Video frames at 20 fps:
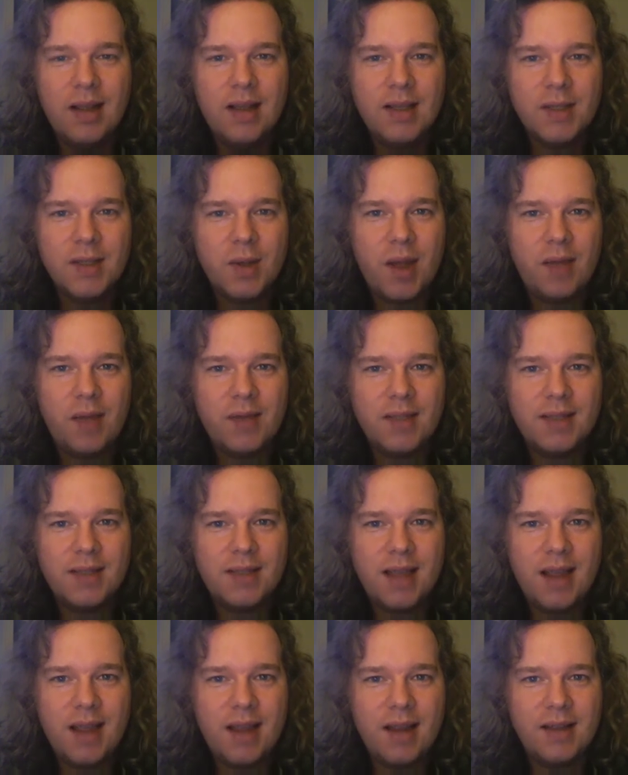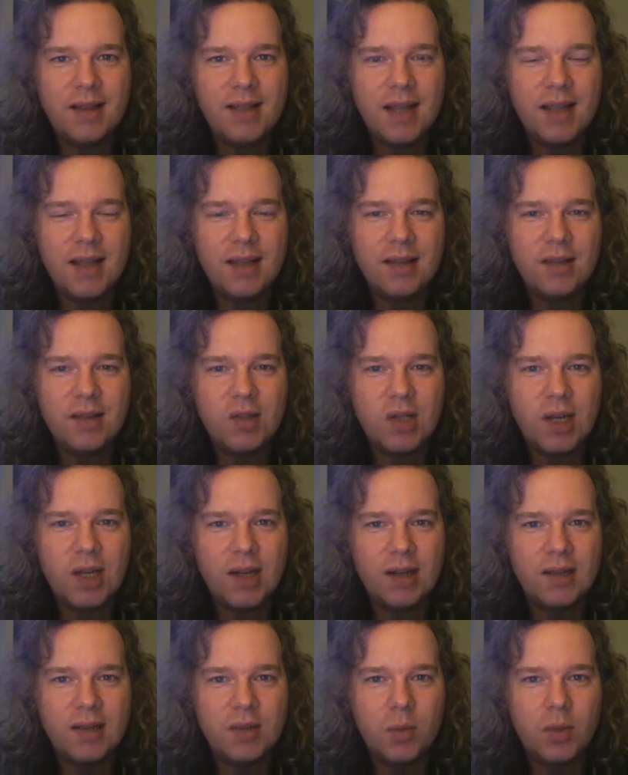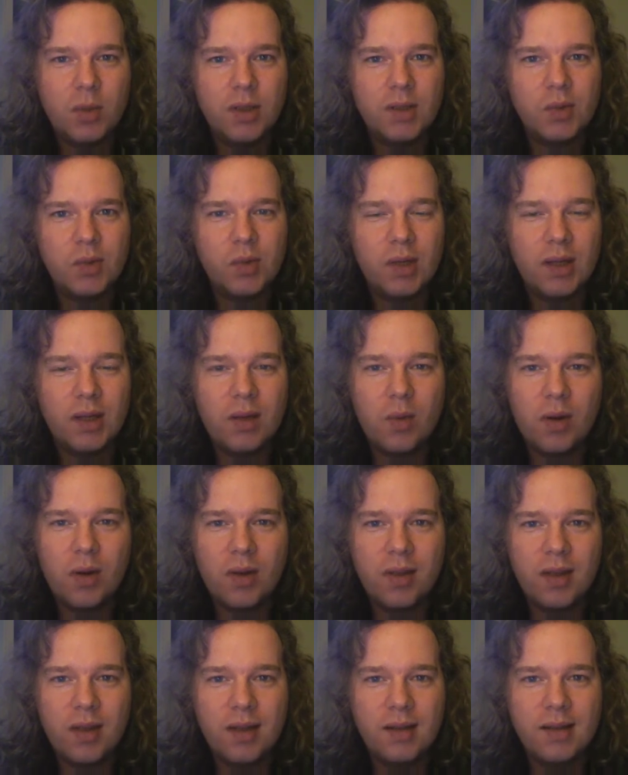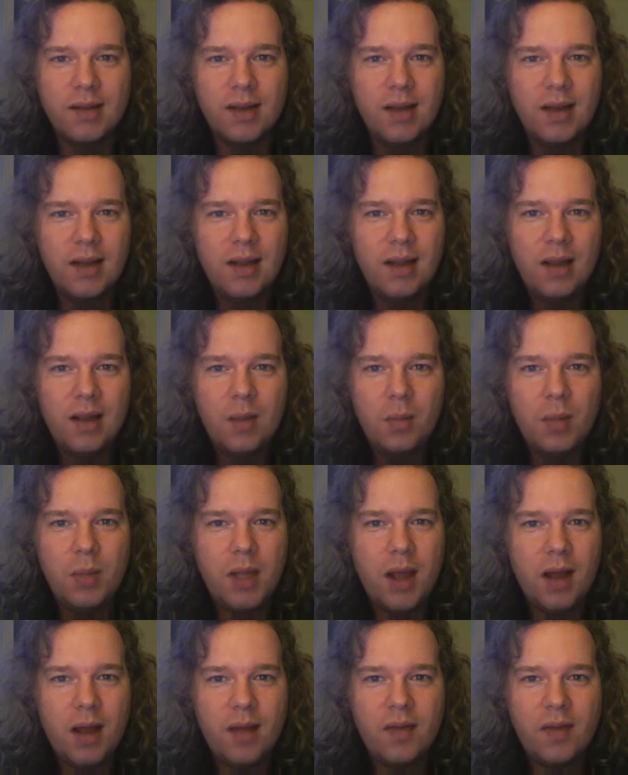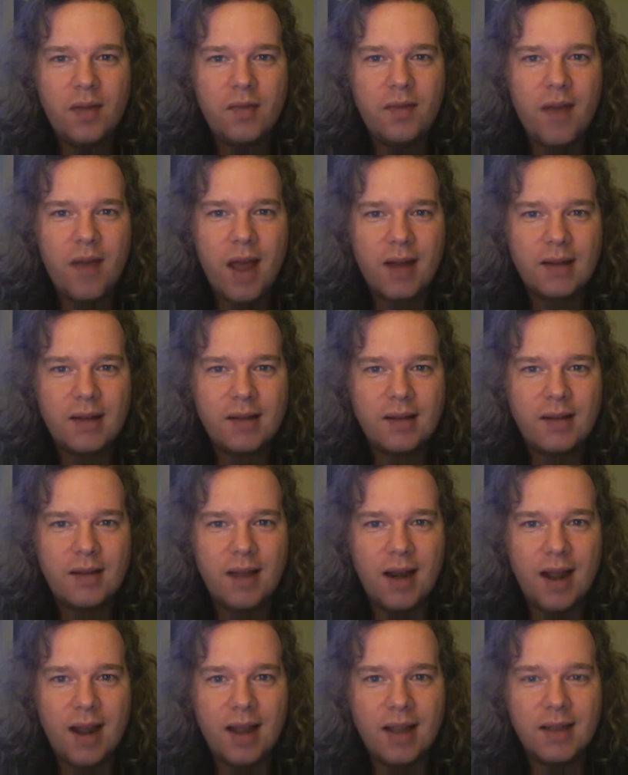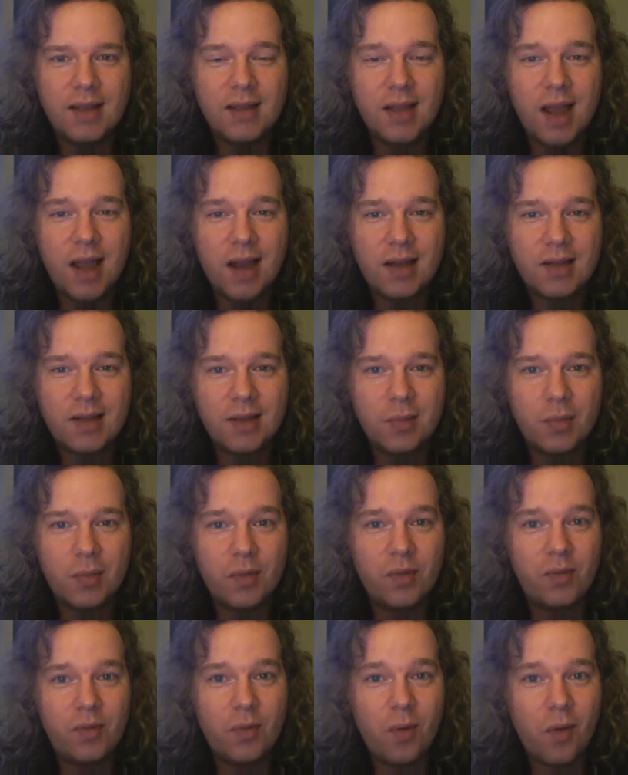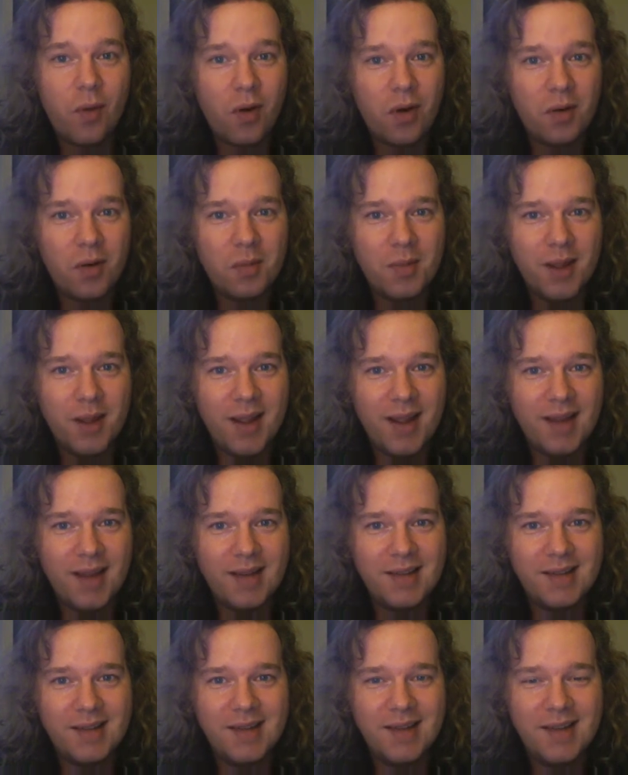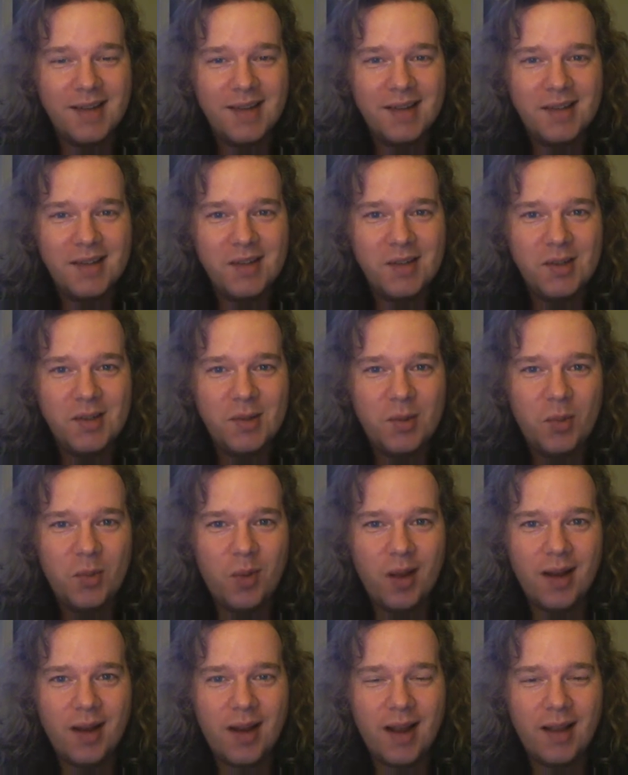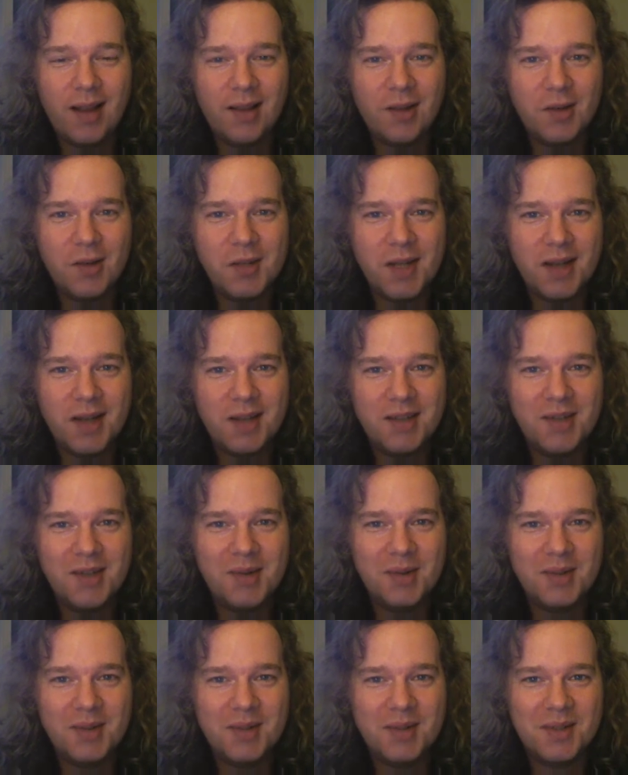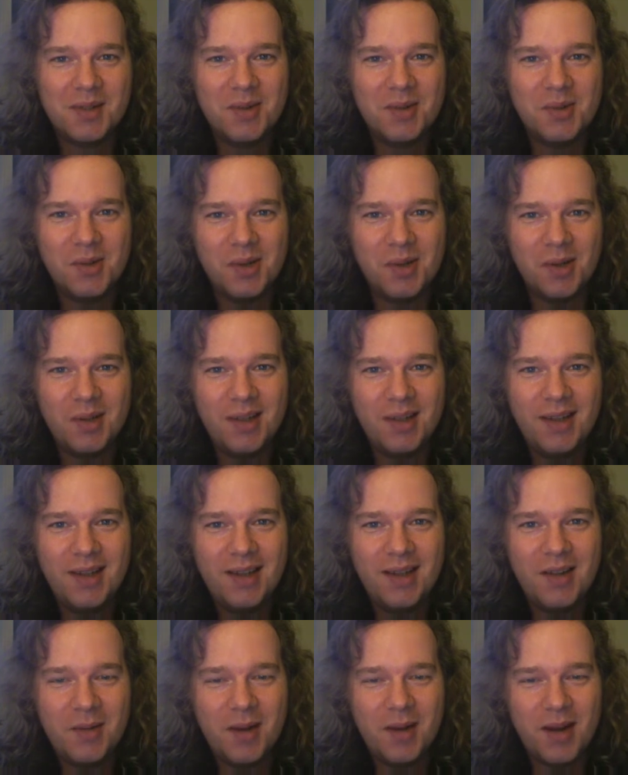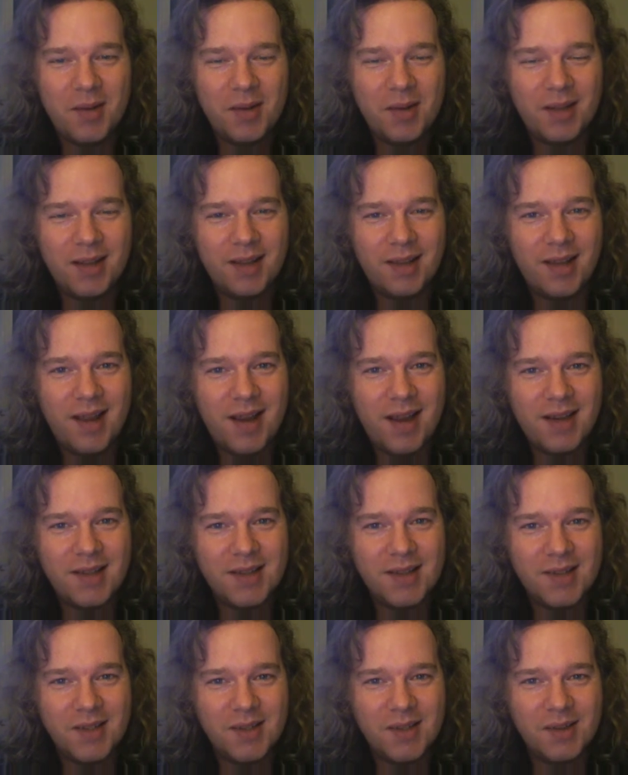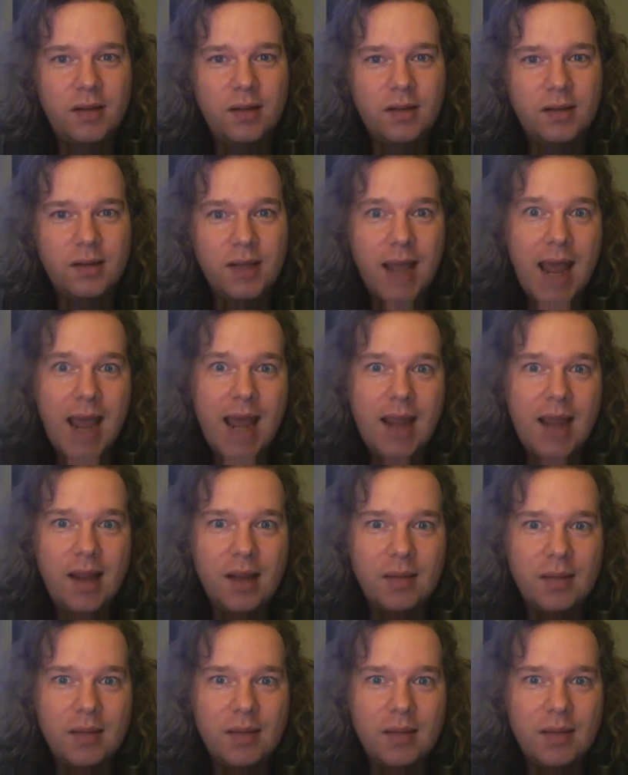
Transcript: So I have to say, taking the chance was really worth it, beyond the fact that I get to actually perform and do what I learned how to do in school and what I really like to do. Yay!